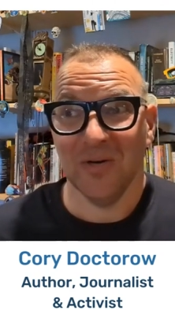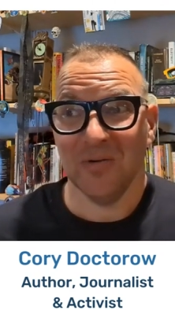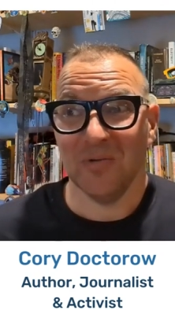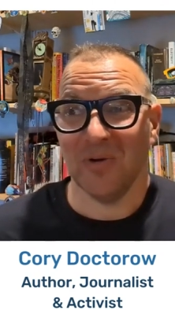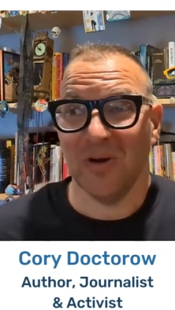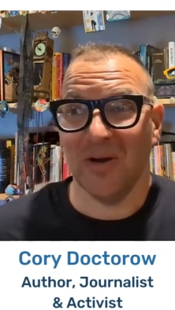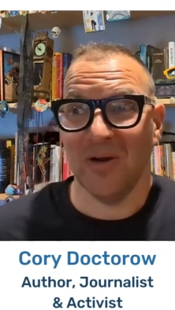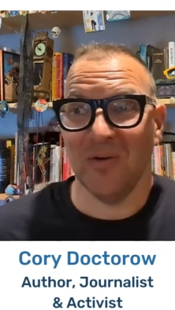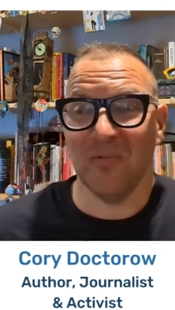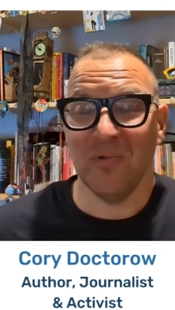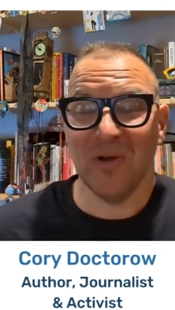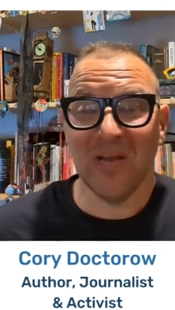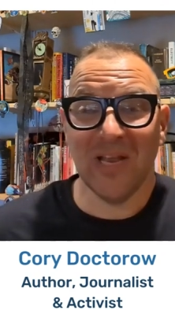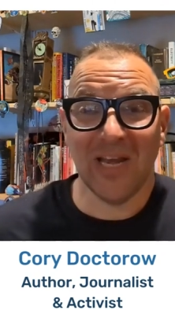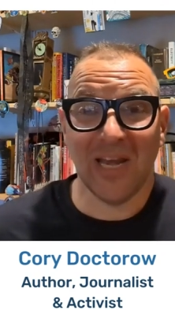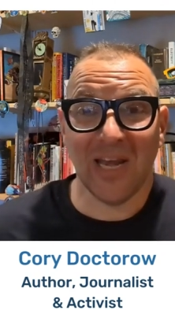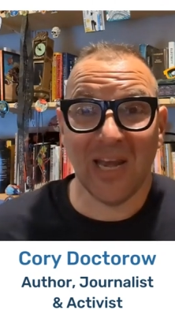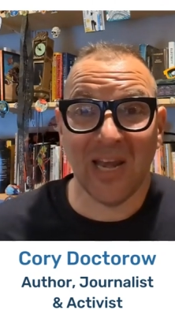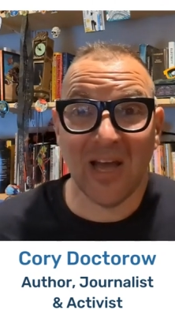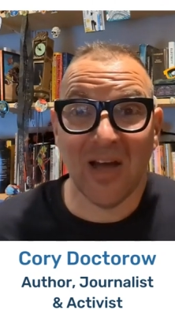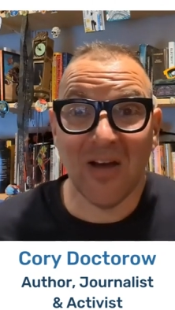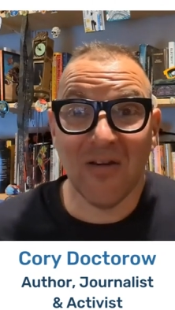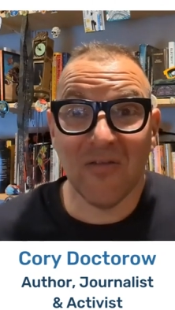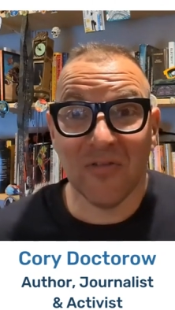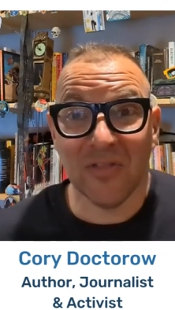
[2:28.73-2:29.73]
right? We
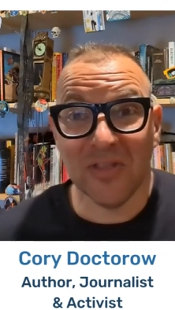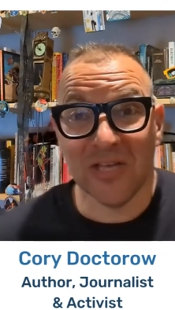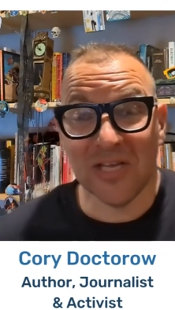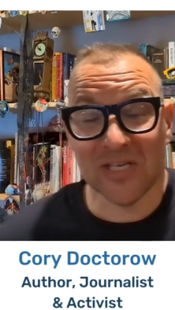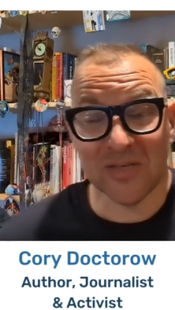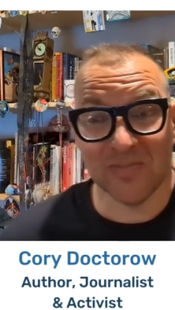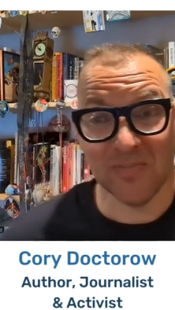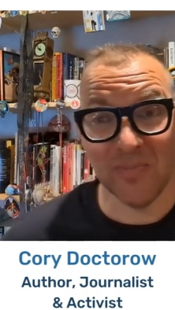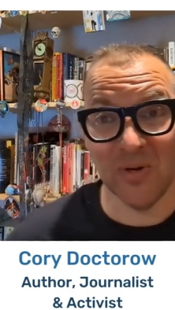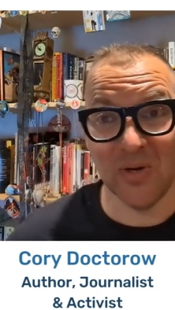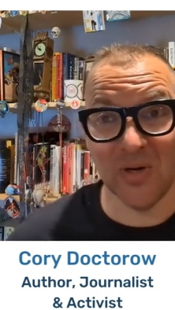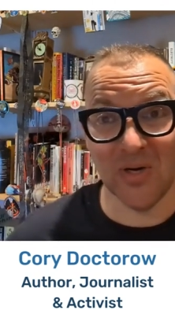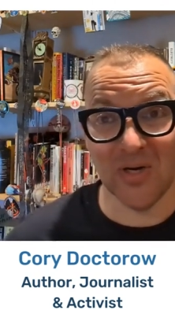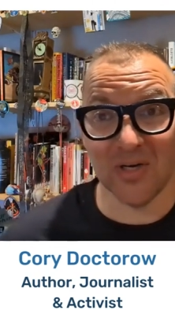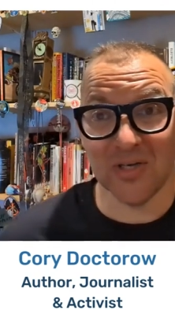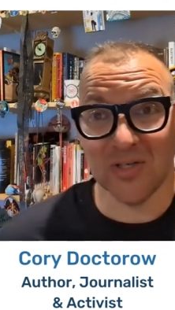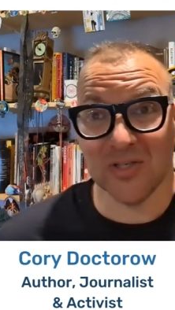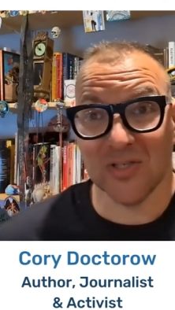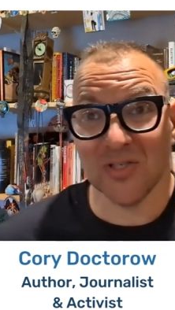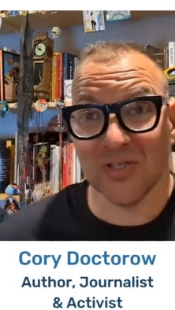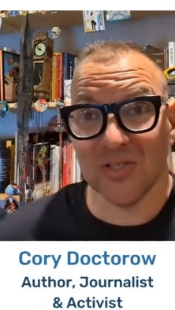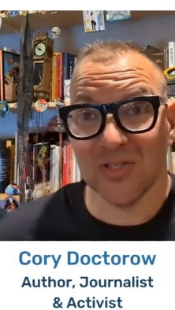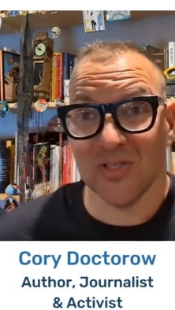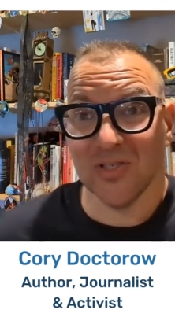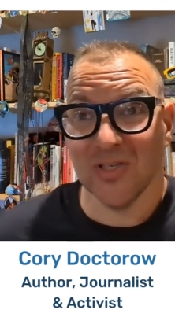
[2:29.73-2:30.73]
love these
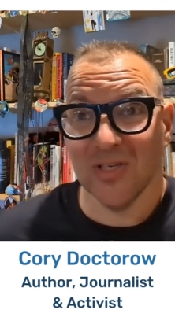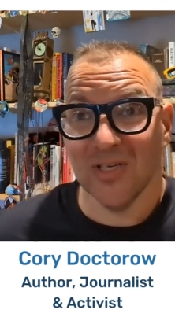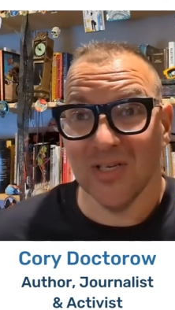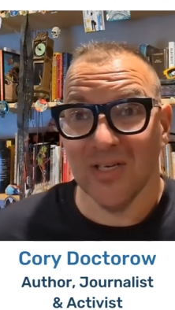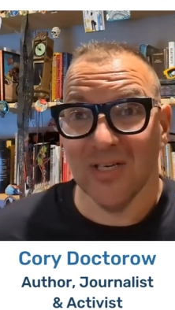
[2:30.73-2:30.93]
books